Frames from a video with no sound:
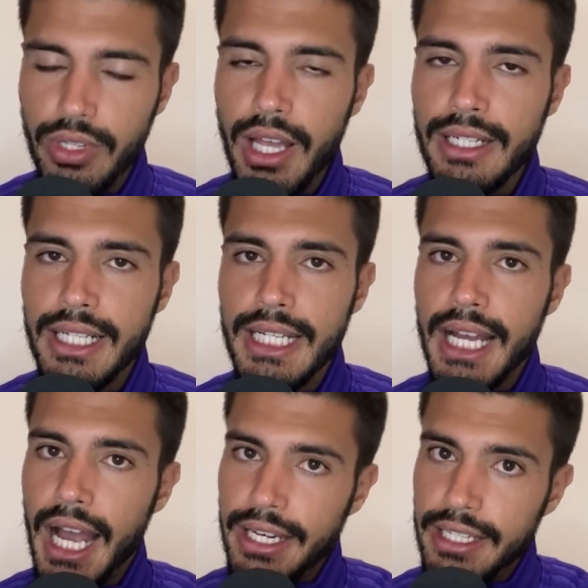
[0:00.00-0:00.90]
that,
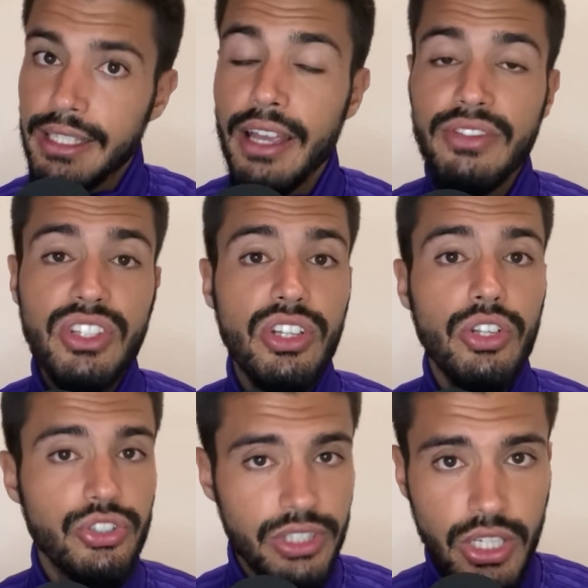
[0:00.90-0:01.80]
I need to dive into
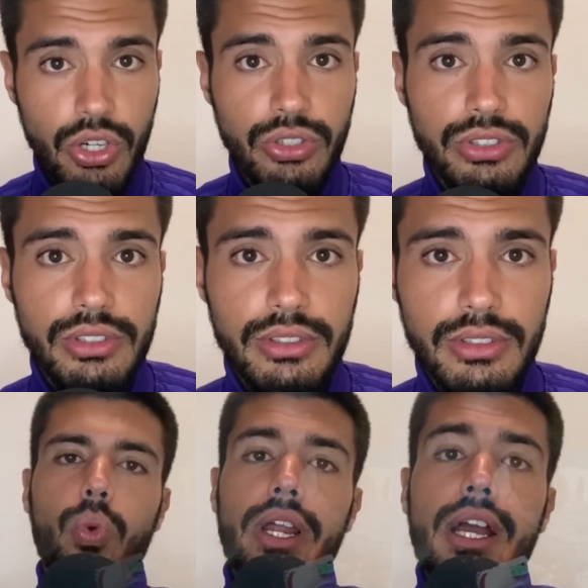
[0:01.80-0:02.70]
Los Ticos.
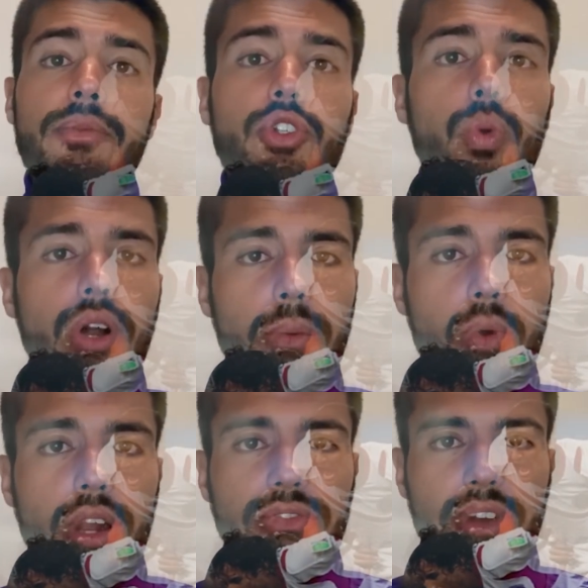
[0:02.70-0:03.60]
When it comes to World Cup
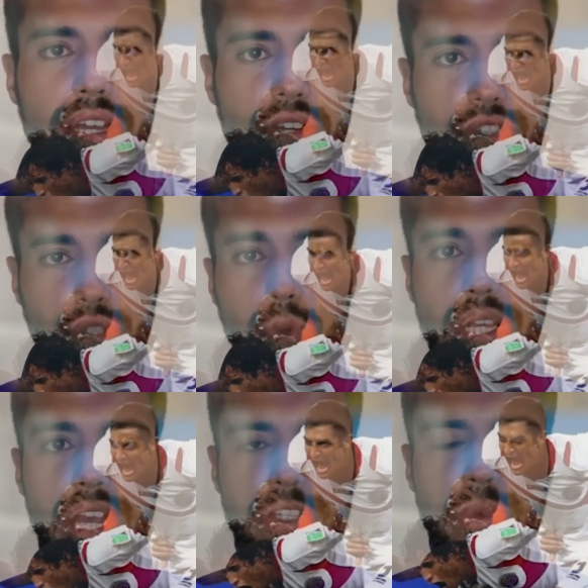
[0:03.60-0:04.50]
qualifying, Costa
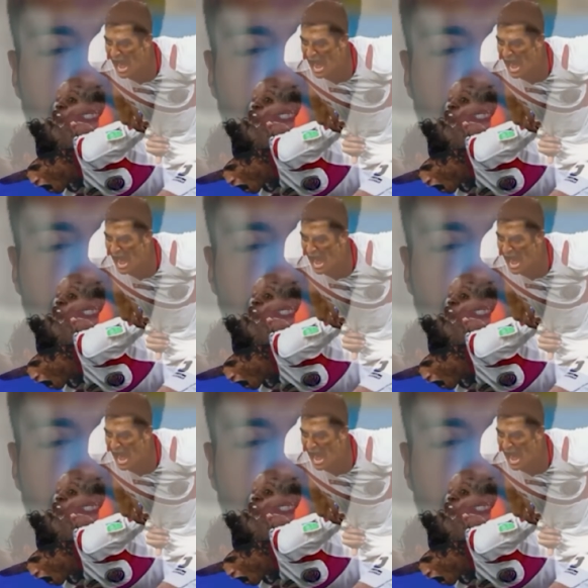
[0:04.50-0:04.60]
Rica has been